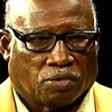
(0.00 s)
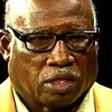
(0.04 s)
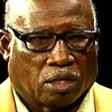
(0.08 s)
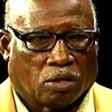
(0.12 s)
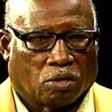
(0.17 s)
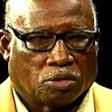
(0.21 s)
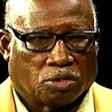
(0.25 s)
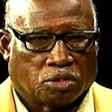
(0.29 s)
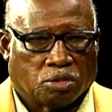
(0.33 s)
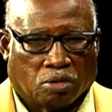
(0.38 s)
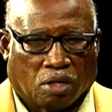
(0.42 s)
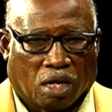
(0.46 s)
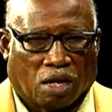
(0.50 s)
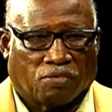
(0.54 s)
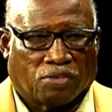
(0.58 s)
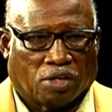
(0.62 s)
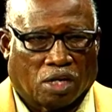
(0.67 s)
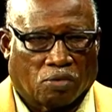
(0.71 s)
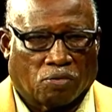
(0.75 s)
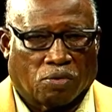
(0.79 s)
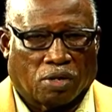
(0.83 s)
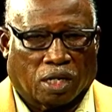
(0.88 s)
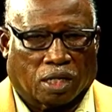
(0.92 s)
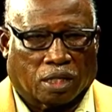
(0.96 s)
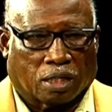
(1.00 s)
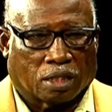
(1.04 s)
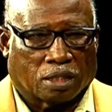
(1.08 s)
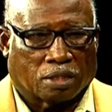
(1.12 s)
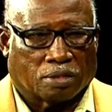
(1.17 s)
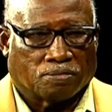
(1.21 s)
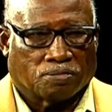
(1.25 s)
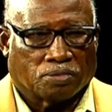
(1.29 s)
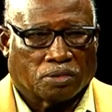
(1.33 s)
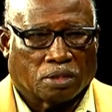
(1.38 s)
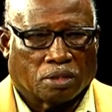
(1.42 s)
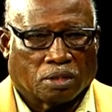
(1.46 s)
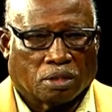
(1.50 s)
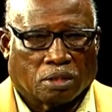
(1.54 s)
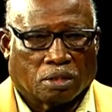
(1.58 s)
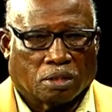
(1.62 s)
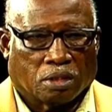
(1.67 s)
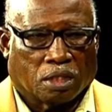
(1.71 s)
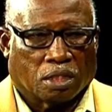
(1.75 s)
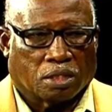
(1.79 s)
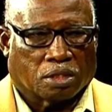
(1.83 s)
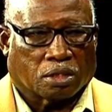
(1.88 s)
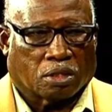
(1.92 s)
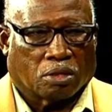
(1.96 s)
long as you have that record,
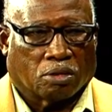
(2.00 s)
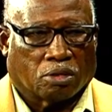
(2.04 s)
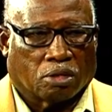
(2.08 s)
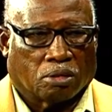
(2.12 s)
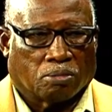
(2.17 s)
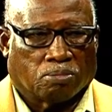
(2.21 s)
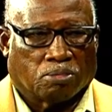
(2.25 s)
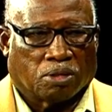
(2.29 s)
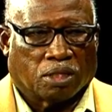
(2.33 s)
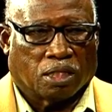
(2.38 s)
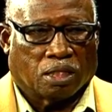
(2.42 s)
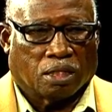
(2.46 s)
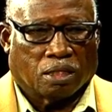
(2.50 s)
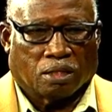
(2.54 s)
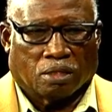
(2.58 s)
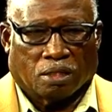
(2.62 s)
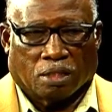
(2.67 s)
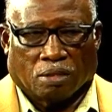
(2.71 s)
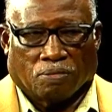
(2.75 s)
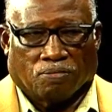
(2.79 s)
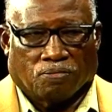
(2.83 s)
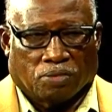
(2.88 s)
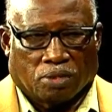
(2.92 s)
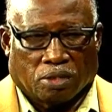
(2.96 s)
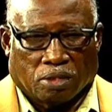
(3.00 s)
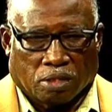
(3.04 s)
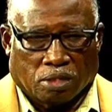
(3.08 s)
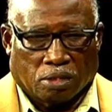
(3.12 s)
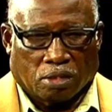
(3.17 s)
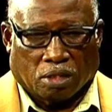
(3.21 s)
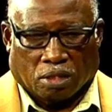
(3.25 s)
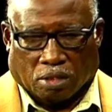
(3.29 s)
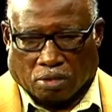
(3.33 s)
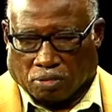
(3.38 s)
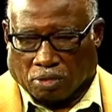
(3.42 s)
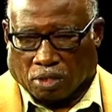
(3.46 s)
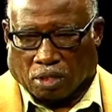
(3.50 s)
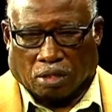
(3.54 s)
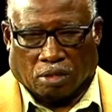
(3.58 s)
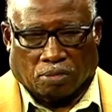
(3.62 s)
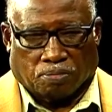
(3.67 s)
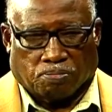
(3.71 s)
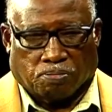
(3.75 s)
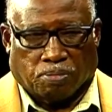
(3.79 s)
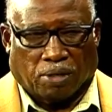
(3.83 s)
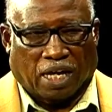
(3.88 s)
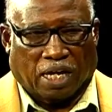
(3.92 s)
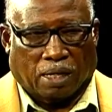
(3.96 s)
it's going to be a
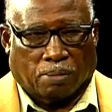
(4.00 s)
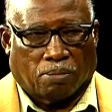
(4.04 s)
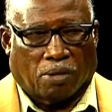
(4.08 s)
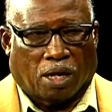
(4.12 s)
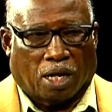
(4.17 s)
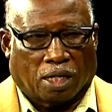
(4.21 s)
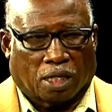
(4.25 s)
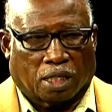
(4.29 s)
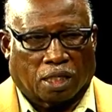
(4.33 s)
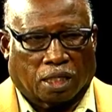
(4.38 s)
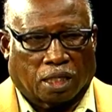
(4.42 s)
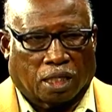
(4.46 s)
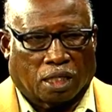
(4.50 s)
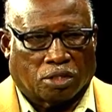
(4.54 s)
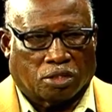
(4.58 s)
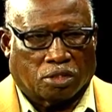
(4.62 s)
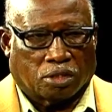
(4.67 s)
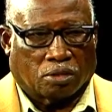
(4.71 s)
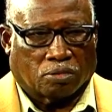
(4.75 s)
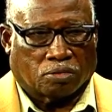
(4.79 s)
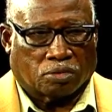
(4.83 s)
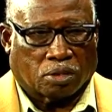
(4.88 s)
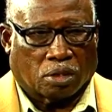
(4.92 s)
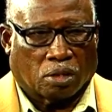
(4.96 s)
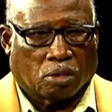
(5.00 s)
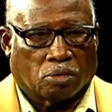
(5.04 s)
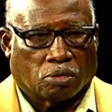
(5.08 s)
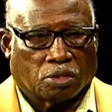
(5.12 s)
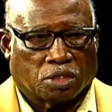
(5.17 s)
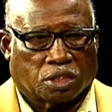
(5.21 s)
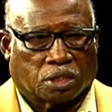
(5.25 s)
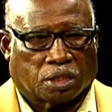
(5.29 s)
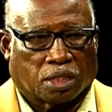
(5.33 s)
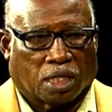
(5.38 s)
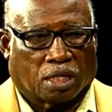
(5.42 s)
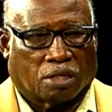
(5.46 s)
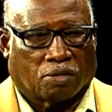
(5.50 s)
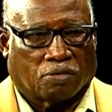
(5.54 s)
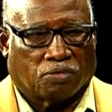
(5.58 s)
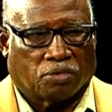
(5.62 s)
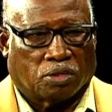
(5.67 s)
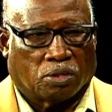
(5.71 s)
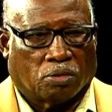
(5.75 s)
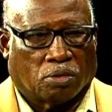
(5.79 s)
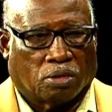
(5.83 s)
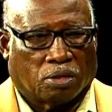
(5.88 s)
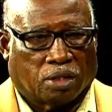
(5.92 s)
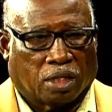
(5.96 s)
black mark against you. So instead of
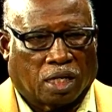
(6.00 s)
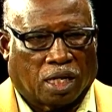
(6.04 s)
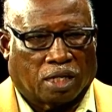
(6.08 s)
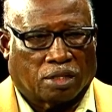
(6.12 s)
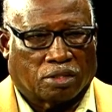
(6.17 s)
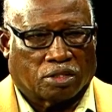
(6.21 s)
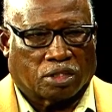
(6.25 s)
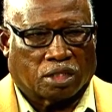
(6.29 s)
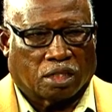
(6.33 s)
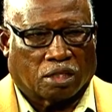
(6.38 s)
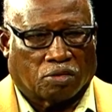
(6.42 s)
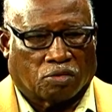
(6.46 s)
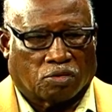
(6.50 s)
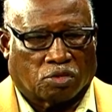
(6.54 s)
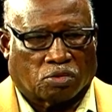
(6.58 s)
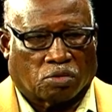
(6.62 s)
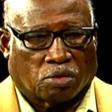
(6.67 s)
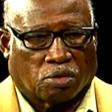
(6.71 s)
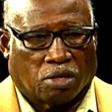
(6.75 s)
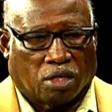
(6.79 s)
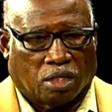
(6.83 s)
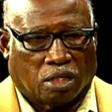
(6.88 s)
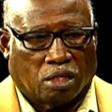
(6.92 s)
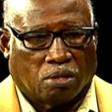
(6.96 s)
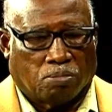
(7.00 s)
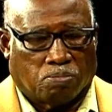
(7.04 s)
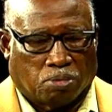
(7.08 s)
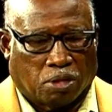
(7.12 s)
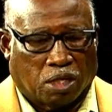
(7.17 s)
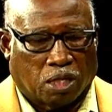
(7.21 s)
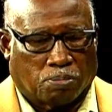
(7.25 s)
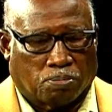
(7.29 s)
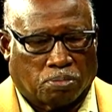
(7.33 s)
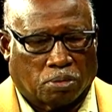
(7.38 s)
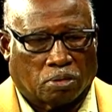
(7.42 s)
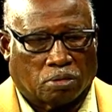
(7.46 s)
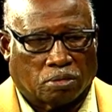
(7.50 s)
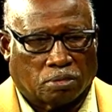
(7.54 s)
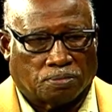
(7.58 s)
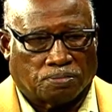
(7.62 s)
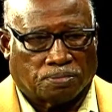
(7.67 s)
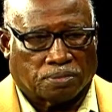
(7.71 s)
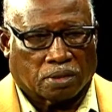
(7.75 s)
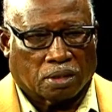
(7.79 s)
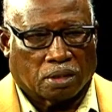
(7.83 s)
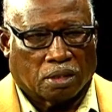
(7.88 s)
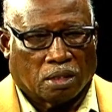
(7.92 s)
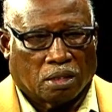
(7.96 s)
doing that, instead of training people
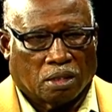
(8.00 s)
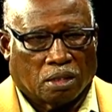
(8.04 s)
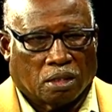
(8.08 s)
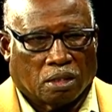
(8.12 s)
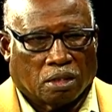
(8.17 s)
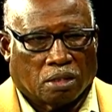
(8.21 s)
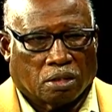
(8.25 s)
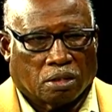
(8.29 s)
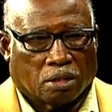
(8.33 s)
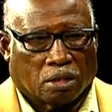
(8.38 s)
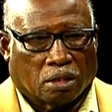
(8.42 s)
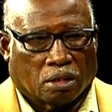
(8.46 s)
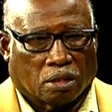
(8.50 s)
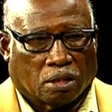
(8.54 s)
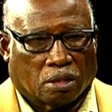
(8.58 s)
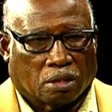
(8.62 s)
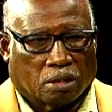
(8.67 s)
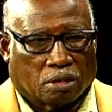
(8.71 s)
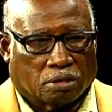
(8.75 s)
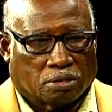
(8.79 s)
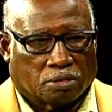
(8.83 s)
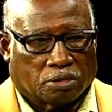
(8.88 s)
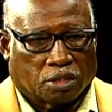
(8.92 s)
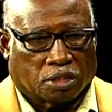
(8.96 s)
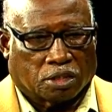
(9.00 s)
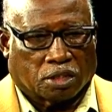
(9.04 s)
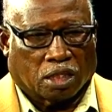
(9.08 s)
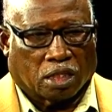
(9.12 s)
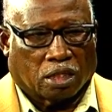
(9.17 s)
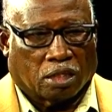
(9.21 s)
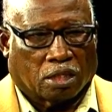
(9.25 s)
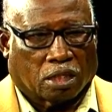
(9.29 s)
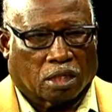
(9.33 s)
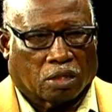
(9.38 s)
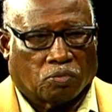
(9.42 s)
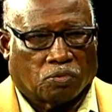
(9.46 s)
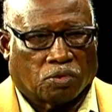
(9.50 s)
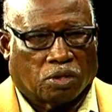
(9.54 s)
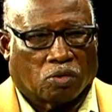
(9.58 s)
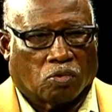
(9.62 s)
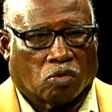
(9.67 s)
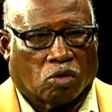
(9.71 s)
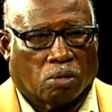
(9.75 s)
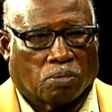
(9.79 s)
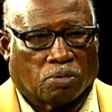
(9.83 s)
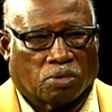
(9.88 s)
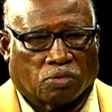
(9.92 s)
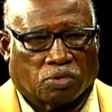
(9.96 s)
to say, look,
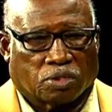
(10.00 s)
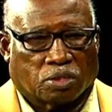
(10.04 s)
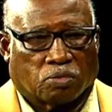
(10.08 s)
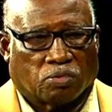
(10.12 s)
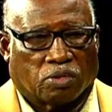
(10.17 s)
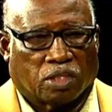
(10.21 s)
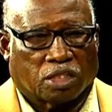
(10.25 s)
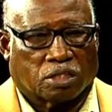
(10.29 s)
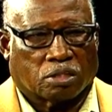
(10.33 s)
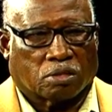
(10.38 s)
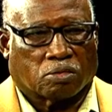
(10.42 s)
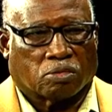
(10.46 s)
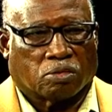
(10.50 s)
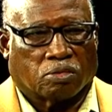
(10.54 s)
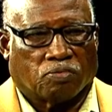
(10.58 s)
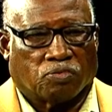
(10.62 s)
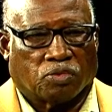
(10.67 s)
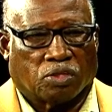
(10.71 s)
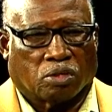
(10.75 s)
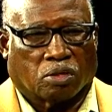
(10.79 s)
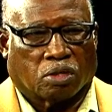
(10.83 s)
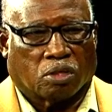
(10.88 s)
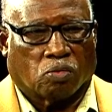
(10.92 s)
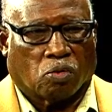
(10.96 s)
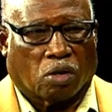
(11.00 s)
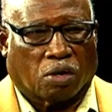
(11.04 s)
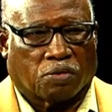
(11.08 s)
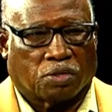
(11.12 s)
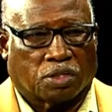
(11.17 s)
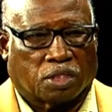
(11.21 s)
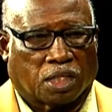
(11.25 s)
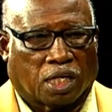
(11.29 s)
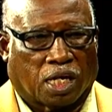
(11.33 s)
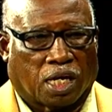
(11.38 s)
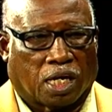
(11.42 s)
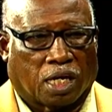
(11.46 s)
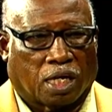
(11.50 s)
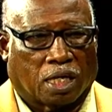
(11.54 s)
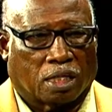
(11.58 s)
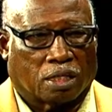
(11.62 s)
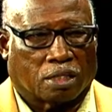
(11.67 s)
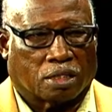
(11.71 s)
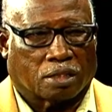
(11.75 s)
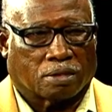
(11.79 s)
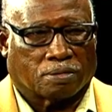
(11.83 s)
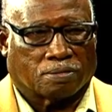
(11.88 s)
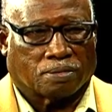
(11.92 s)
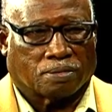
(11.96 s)
you can work with your hands.